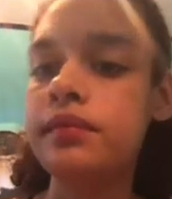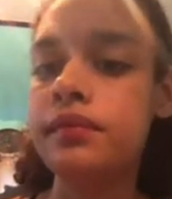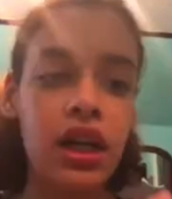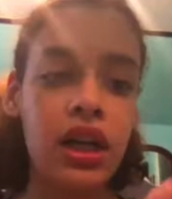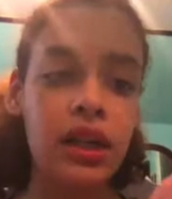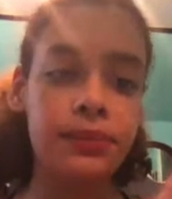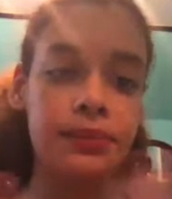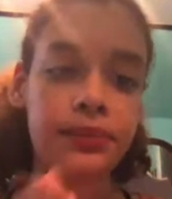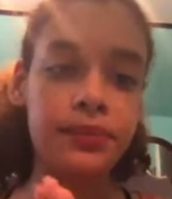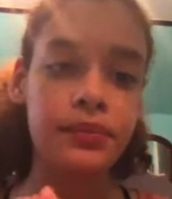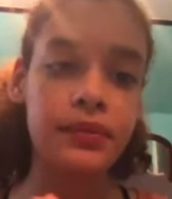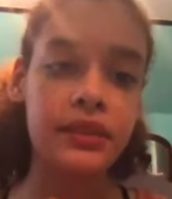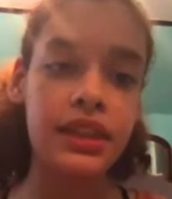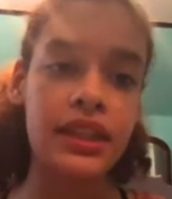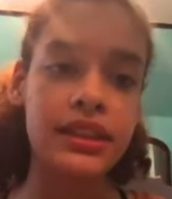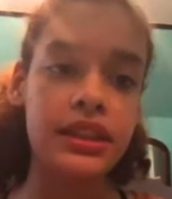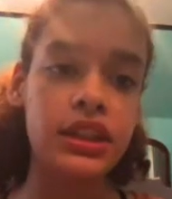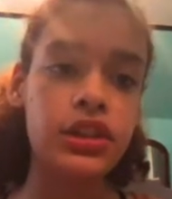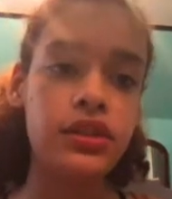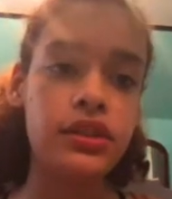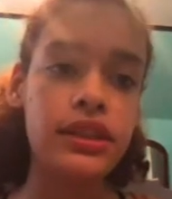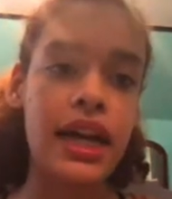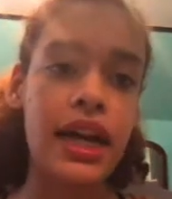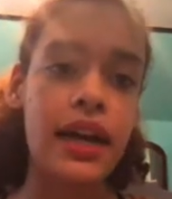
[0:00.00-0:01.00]
Let's
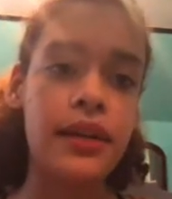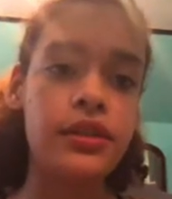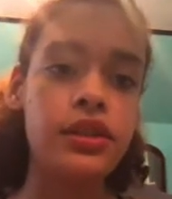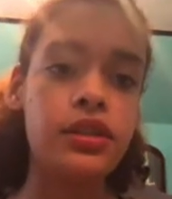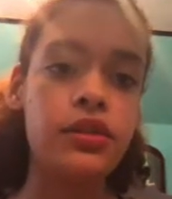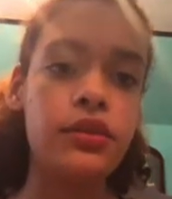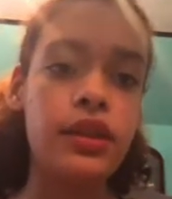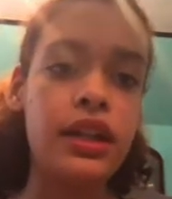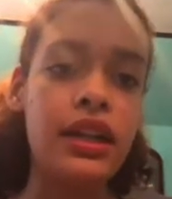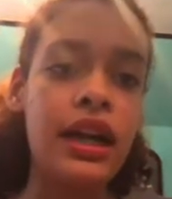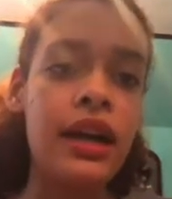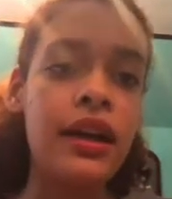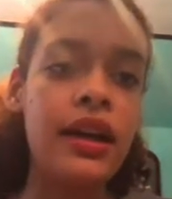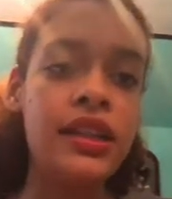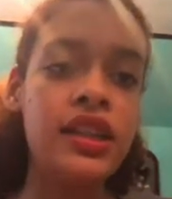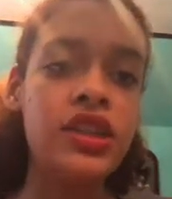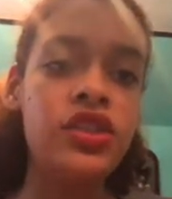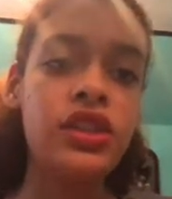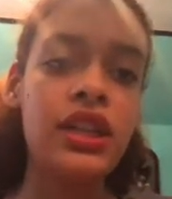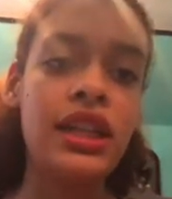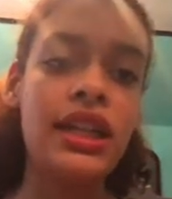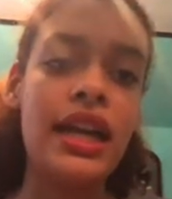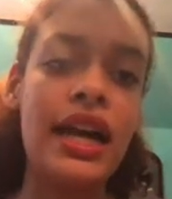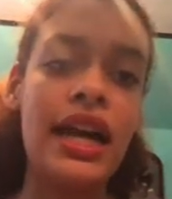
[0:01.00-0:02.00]
do that. So I'm going to
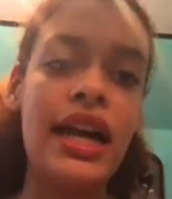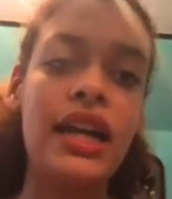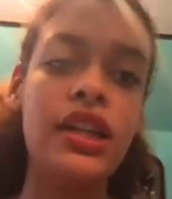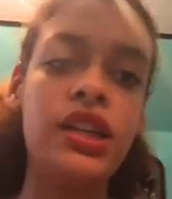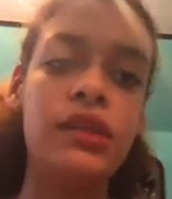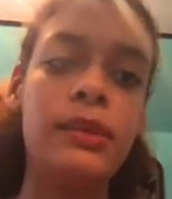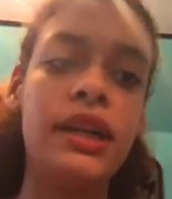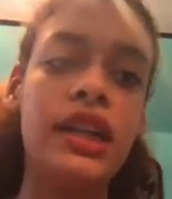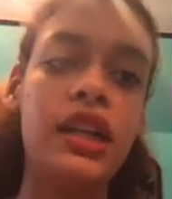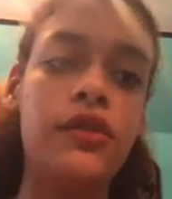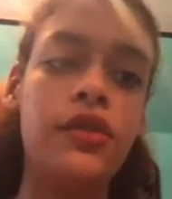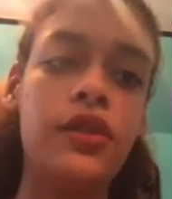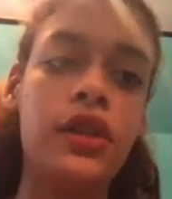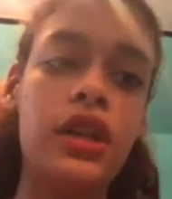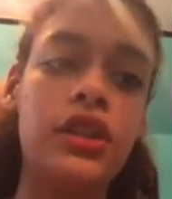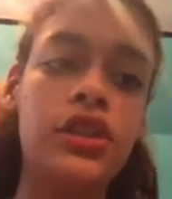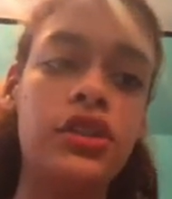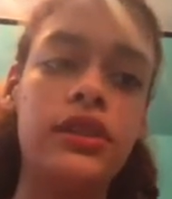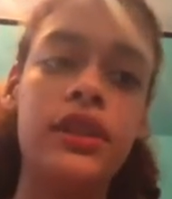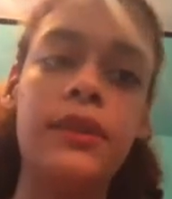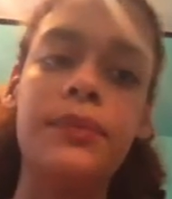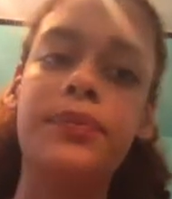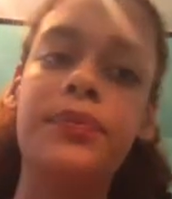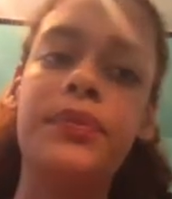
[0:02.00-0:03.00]
teach you how to add your microphone
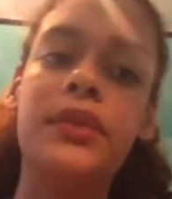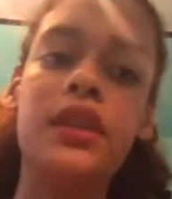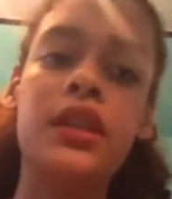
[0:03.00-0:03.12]
onto it.